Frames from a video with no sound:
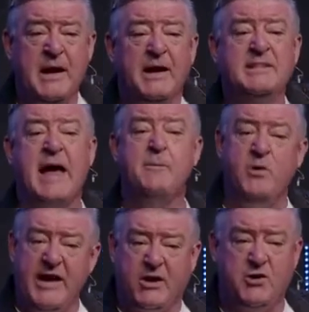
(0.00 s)
Because I'm
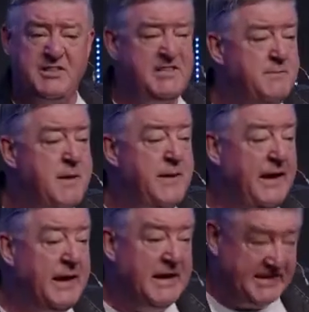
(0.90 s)
only a Christian
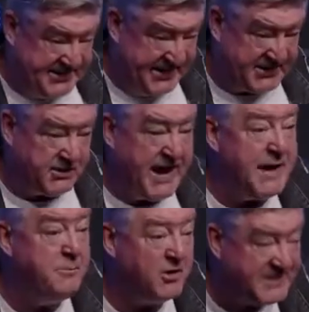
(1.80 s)
maybe 6 or
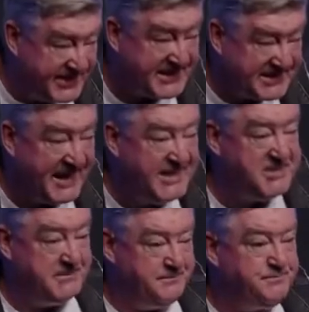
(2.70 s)
9 months at this
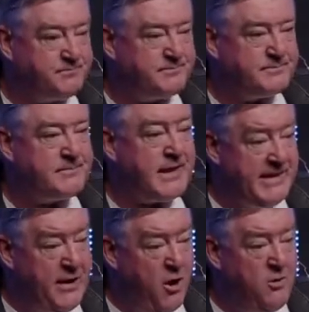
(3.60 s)
stage.
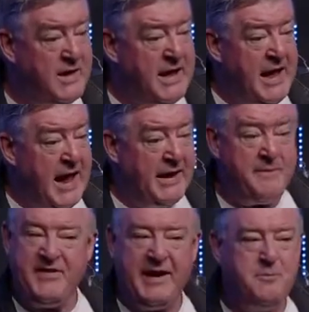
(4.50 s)
You know, and
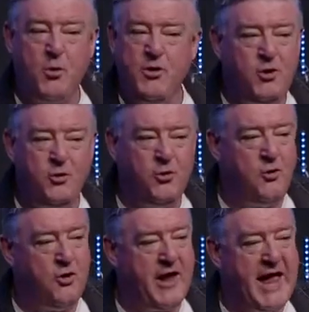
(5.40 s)
I'm thinking, bro, you don't
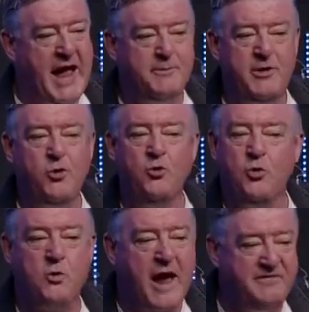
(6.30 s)
know who I am. You don't
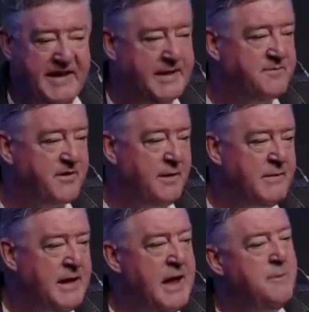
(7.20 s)
know where I've came
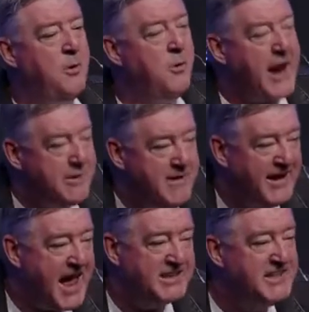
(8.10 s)
from. But what I
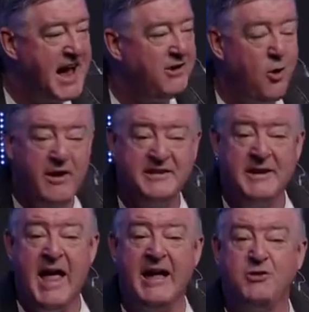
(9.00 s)
realize now, guys,
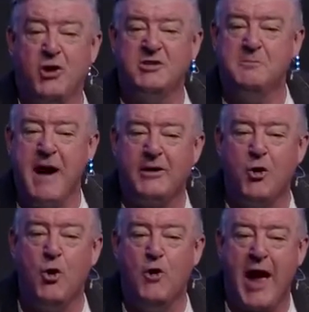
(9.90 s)
it doesn't
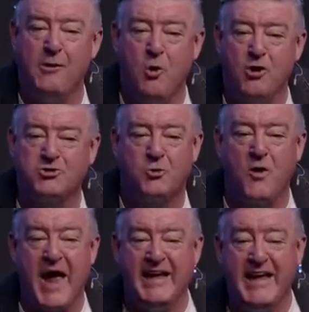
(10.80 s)
matter who I was or
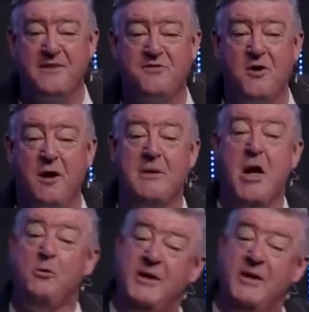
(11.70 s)
where I came from.